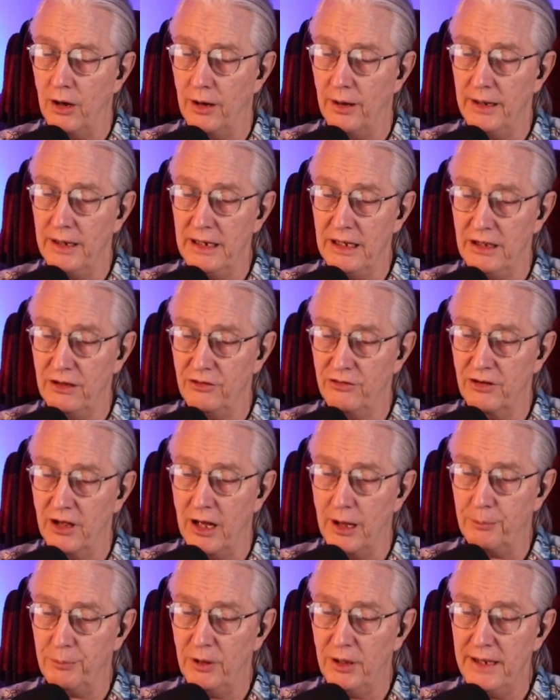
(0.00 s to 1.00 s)
is
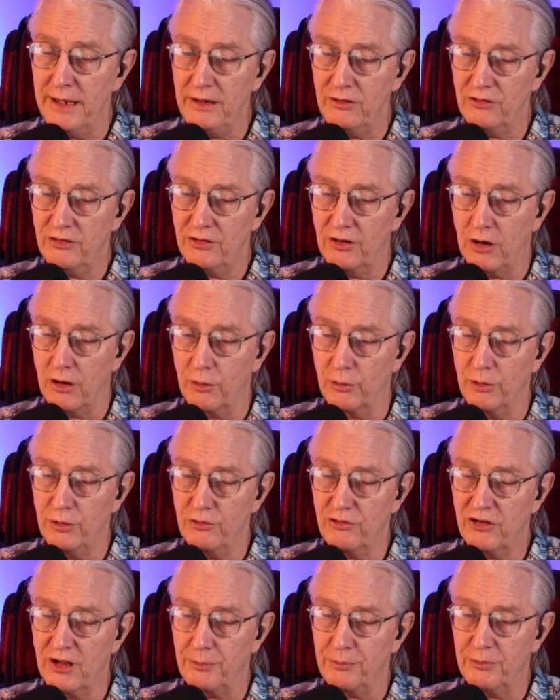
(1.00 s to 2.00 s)
uplinked. Our
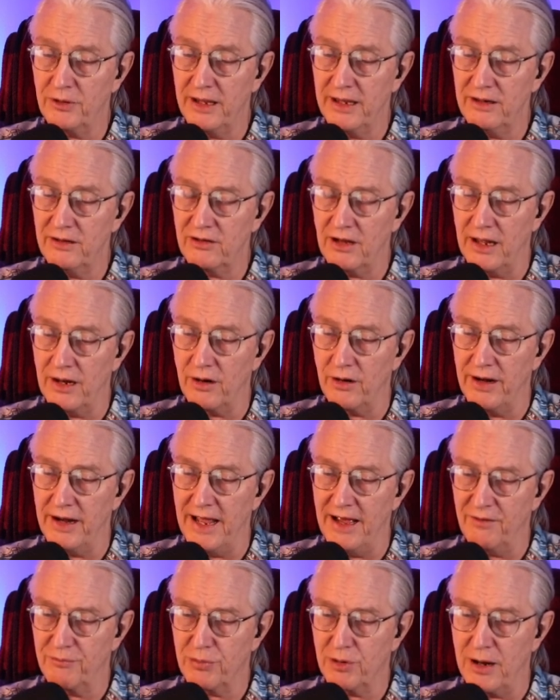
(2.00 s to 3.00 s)
route's uplinked, and our
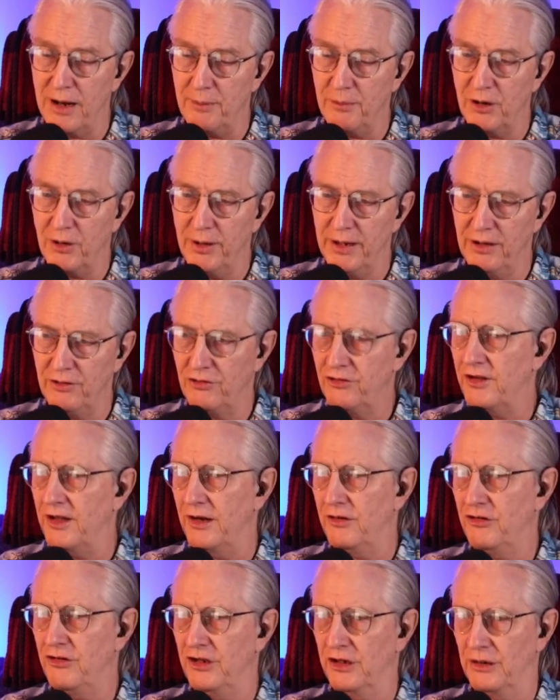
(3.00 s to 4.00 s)
nav primary is
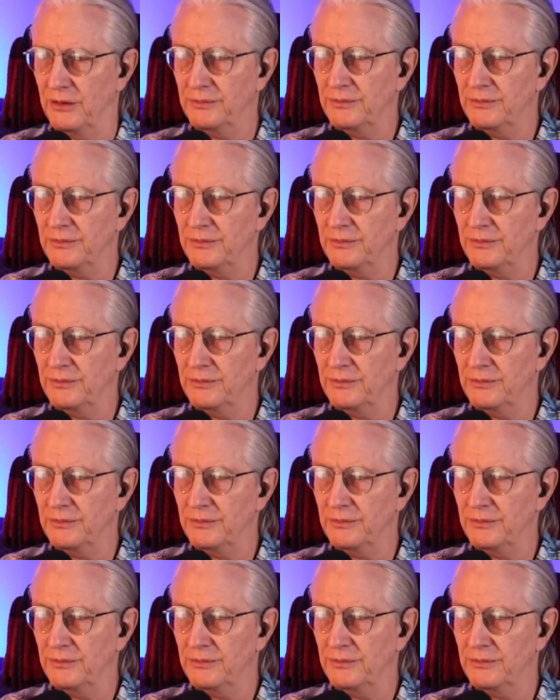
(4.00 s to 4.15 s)
set too.